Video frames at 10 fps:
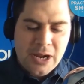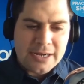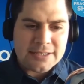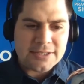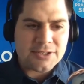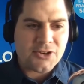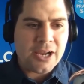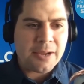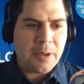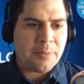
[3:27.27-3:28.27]
practices to
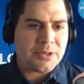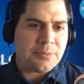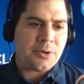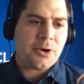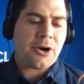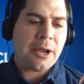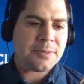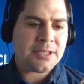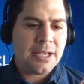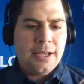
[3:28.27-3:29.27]
create membership
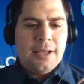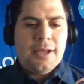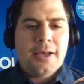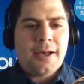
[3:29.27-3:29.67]
programs.